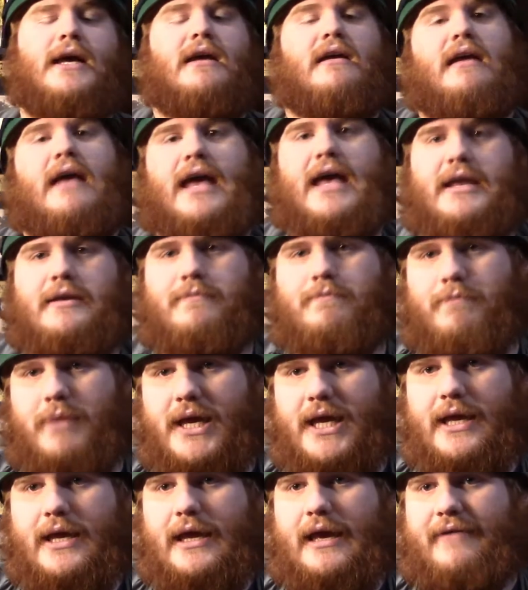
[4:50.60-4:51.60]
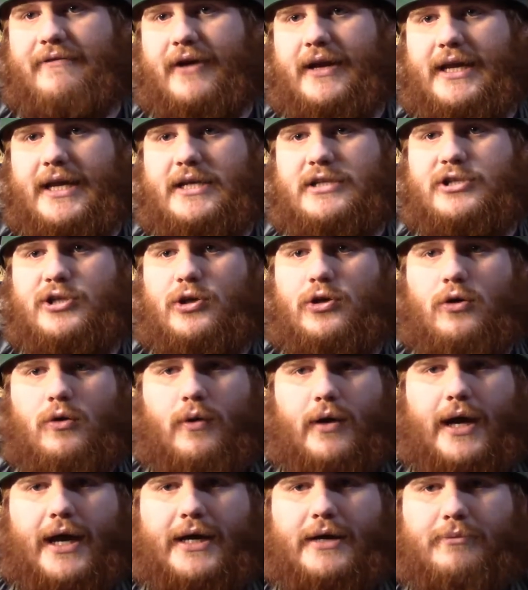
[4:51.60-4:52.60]
and B, if I need
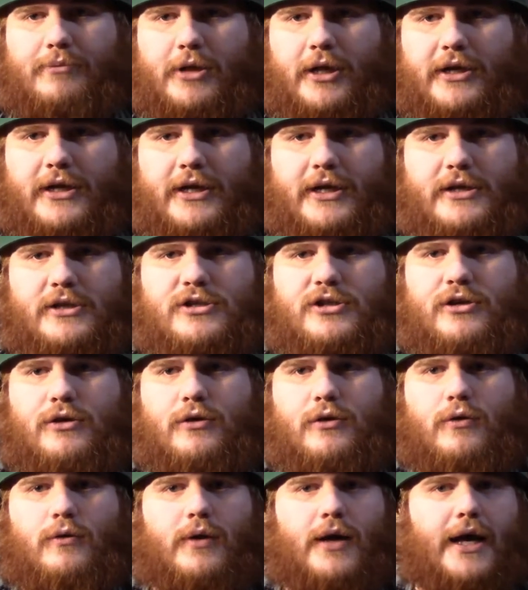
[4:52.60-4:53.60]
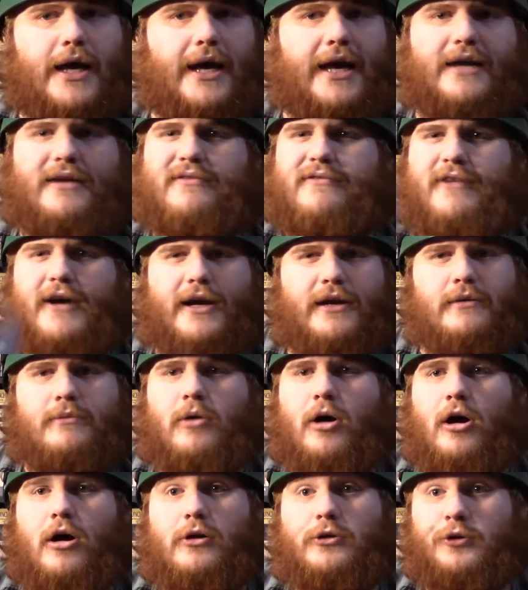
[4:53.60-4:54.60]
to, I can plug it into, I can find them
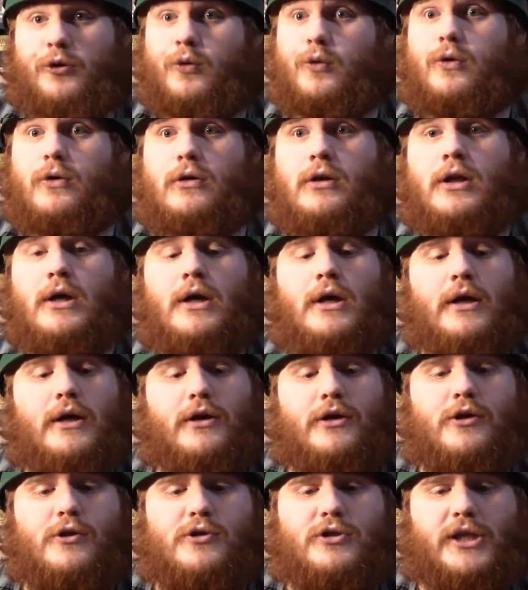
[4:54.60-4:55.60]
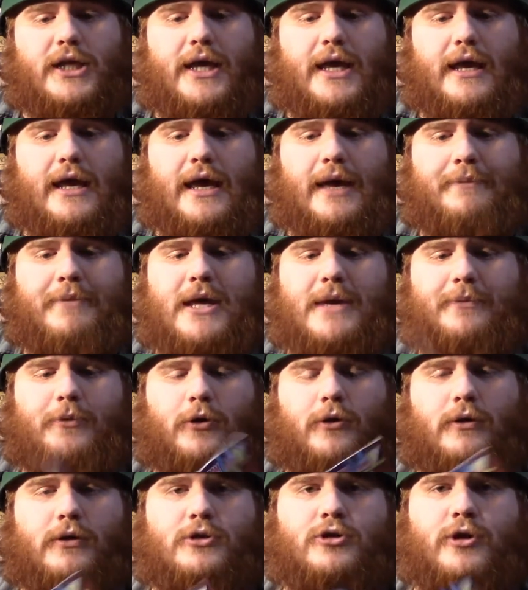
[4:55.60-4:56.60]
on Google. Usually
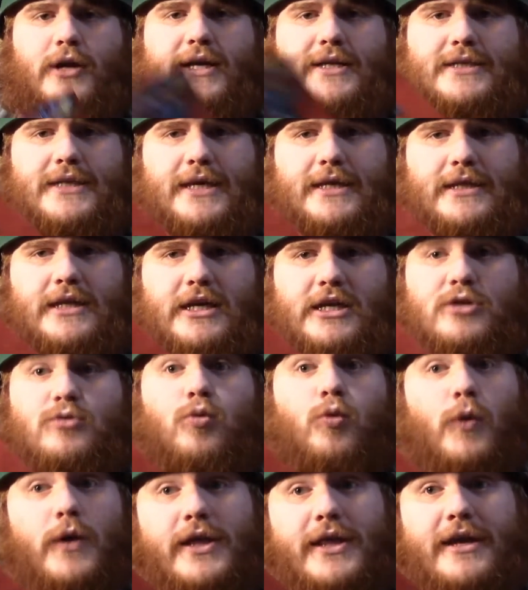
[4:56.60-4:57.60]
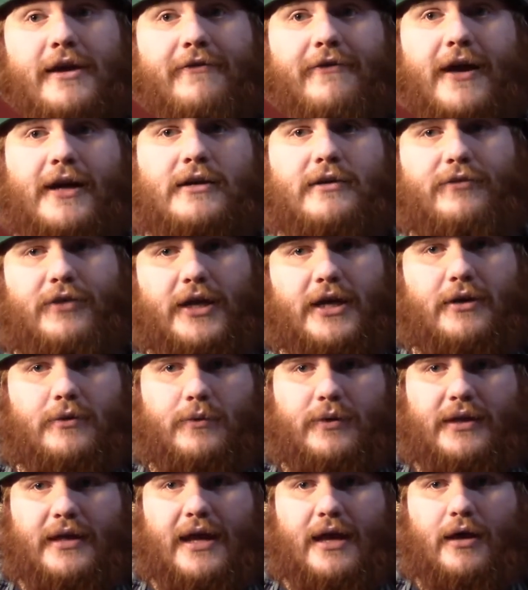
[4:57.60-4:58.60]
people translate these really effectively and
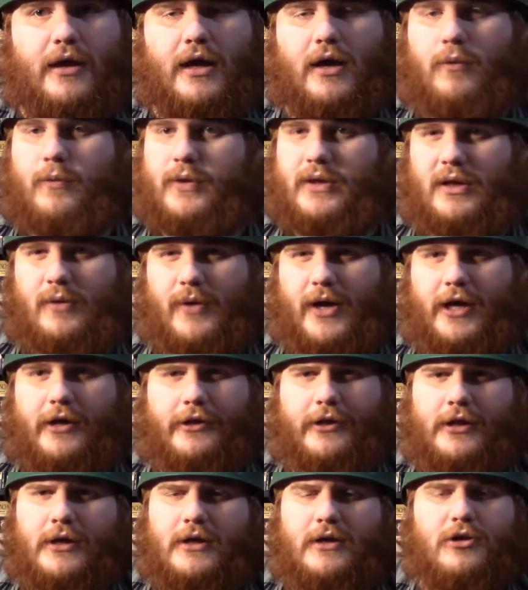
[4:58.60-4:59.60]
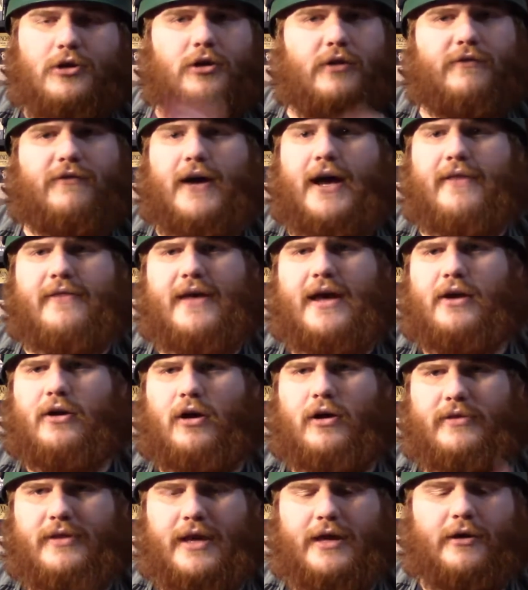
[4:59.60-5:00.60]
really well. You can find that
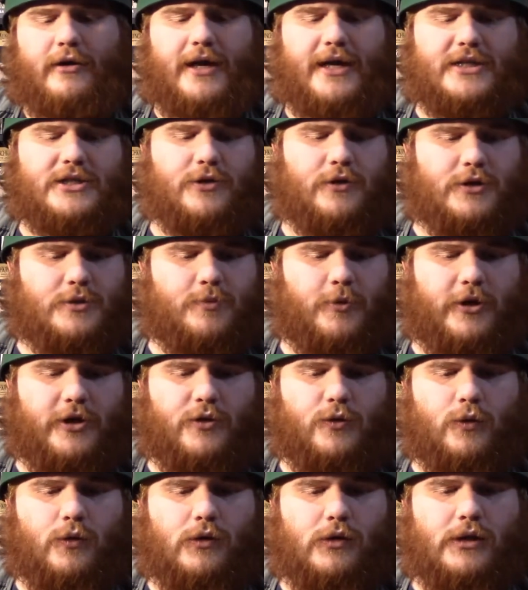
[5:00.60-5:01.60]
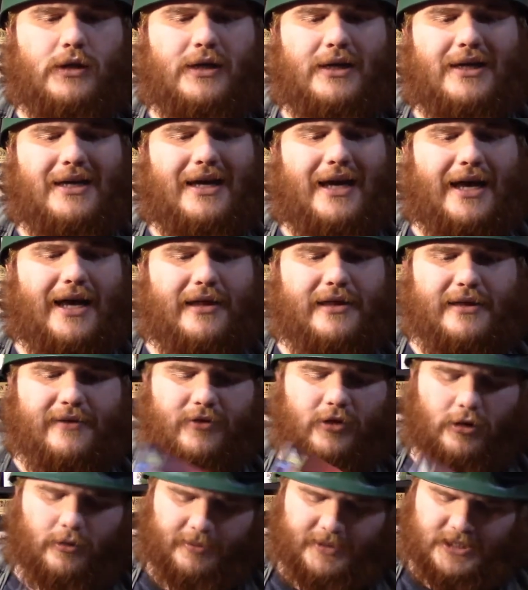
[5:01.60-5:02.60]
on the internet, so it's pretty cool. They give
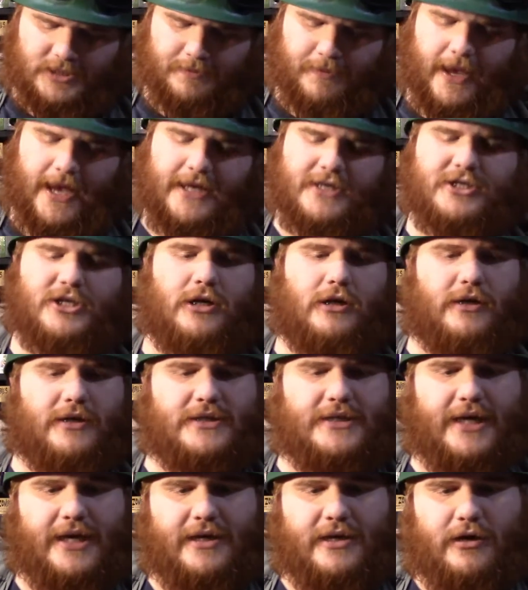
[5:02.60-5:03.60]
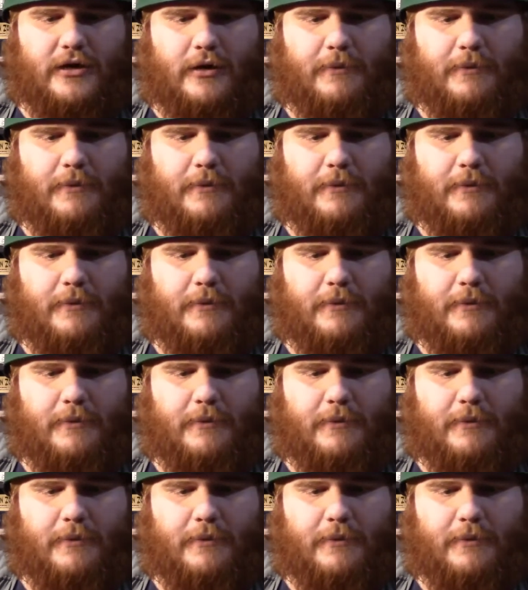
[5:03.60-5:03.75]
you a little bit of specs, you know, it's like, you know,